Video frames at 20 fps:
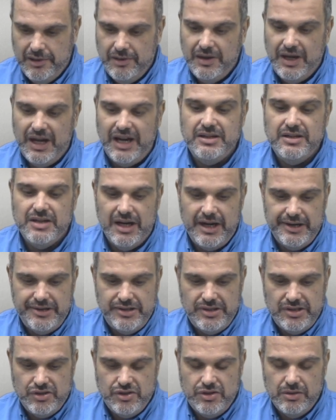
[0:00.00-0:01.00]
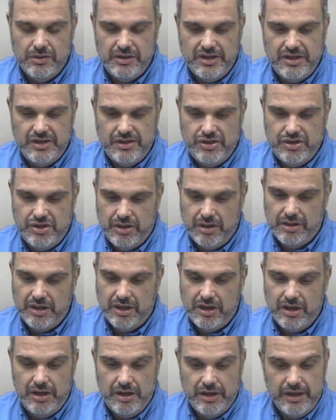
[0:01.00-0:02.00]
I nodded as Julian and Charlotte
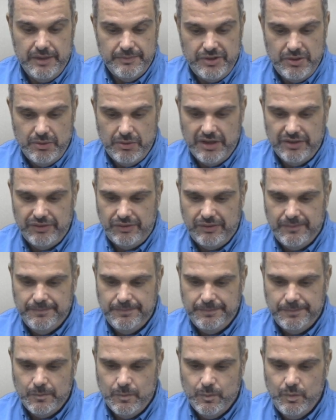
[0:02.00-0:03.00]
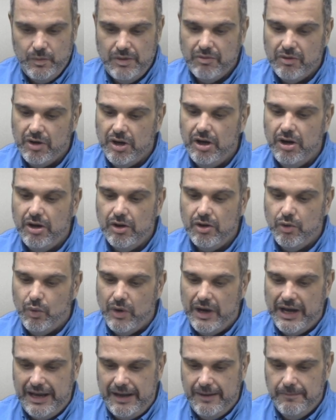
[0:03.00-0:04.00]
caught up to us. We were all
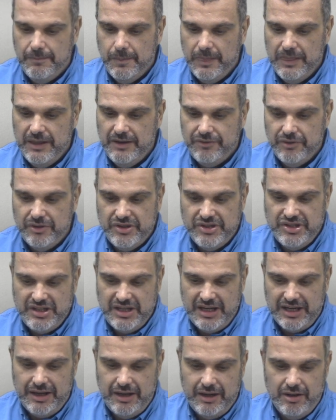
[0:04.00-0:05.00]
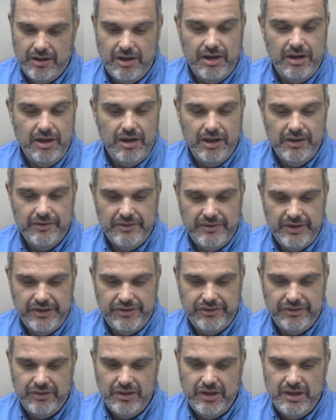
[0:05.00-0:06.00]
quiet for the second, all of
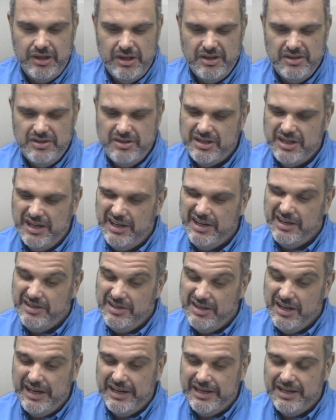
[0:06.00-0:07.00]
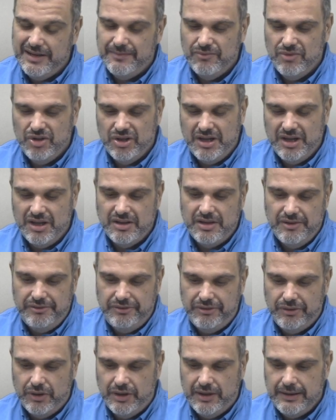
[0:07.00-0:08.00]
us, just kind of nodding, looking at the
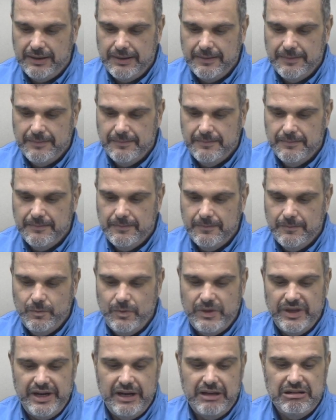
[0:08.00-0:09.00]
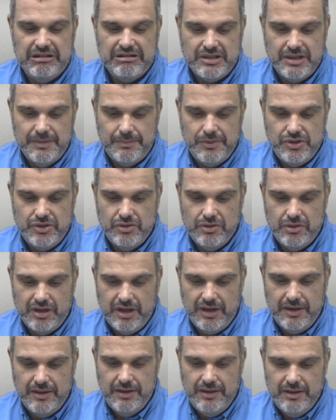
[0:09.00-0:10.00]
floor. Then I looked up at
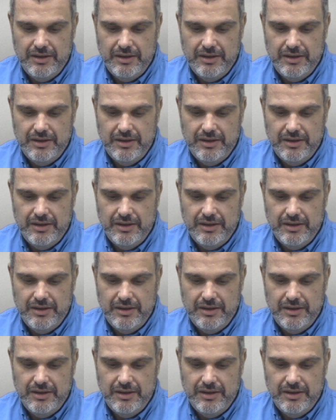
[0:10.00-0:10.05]
Julian.